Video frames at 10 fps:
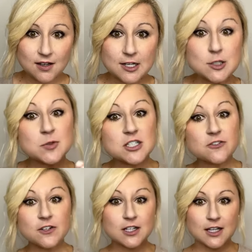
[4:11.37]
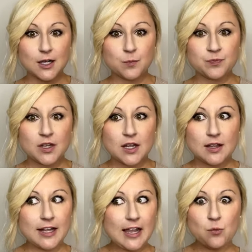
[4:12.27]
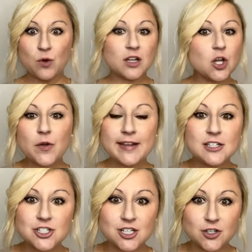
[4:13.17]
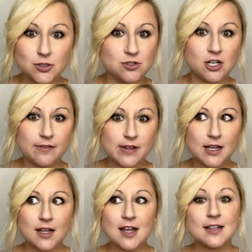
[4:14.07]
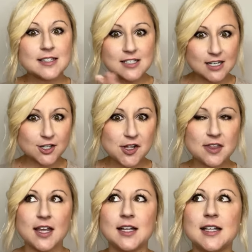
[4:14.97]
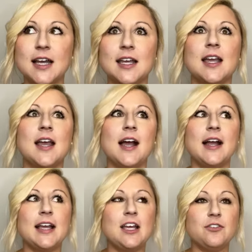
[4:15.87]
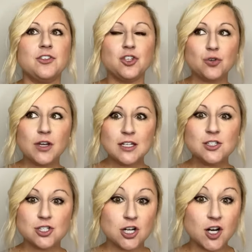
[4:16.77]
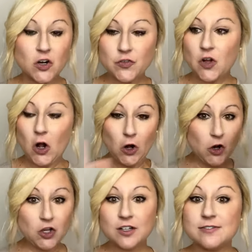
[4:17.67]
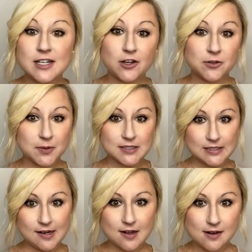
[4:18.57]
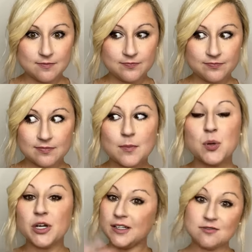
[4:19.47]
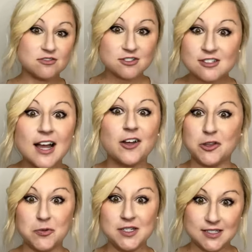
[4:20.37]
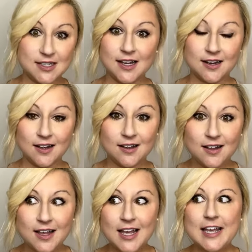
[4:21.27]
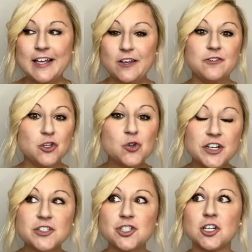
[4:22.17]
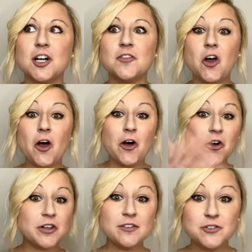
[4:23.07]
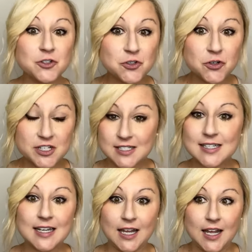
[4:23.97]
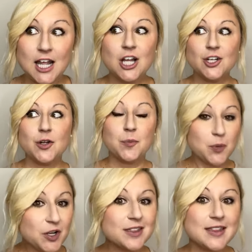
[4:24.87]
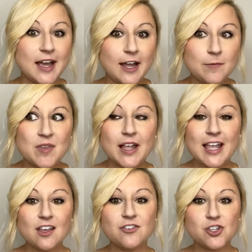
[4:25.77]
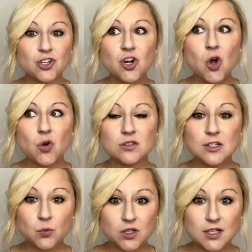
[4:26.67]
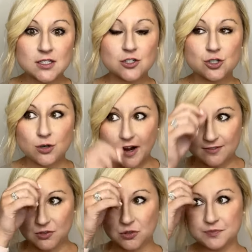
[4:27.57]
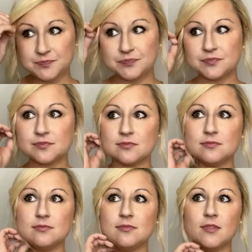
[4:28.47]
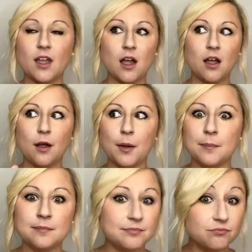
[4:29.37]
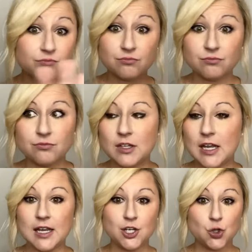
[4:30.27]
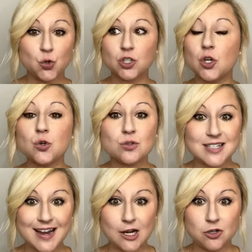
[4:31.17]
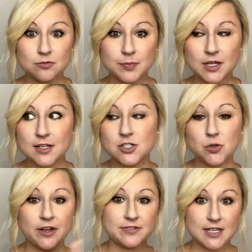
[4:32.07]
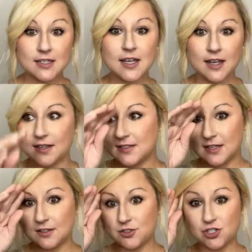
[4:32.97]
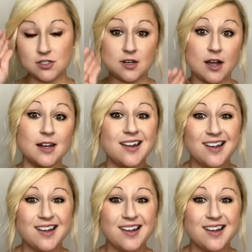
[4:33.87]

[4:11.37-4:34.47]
specifically. And what location are you serving? That's another thing. If you can serve all of South Louisiana, put South Louisiana. If you can serve all of New York City, put that. If you're only willing to travel in your local town because you have 10 kids and it's just not